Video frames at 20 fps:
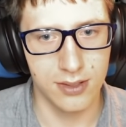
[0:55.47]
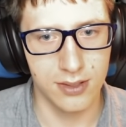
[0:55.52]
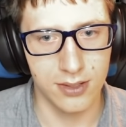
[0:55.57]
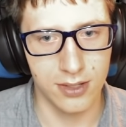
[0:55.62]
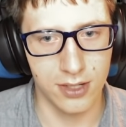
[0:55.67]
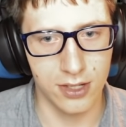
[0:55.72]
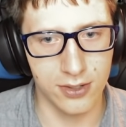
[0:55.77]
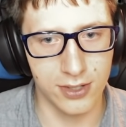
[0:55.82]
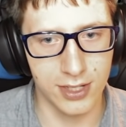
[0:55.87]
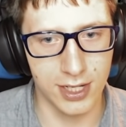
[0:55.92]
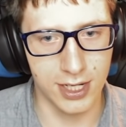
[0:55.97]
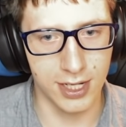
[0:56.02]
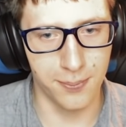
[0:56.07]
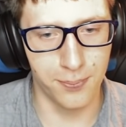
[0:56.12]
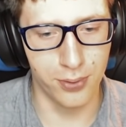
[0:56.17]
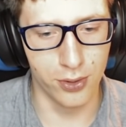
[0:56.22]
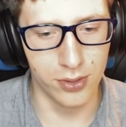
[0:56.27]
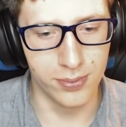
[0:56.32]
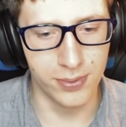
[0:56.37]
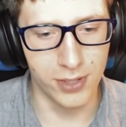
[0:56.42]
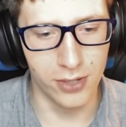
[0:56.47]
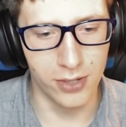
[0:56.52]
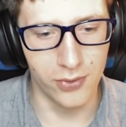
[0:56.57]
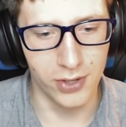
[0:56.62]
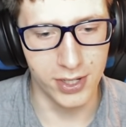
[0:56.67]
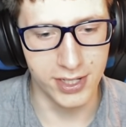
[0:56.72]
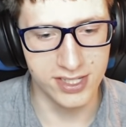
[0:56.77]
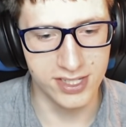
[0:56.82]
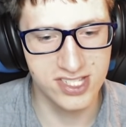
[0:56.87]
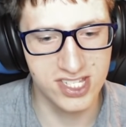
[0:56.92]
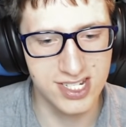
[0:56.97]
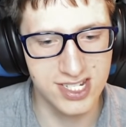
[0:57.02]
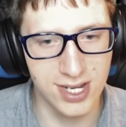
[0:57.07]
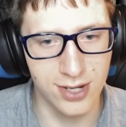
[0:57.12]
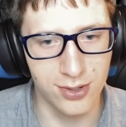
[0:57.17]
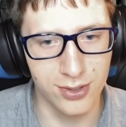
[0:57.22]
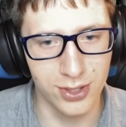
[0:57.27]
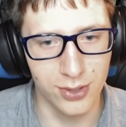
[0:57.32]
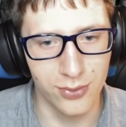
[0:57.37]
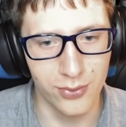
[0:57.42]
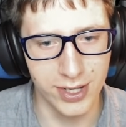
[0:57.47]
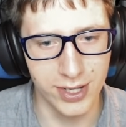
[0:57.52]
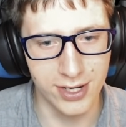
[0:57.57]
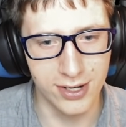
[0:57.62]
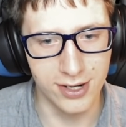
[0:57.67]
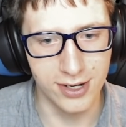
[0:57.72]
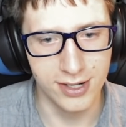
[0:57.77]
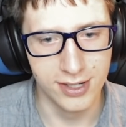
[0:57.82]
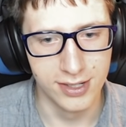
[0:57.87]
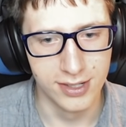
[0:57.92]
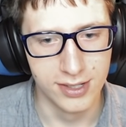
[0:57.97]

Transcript: Oh god, pool ball one is still the winner.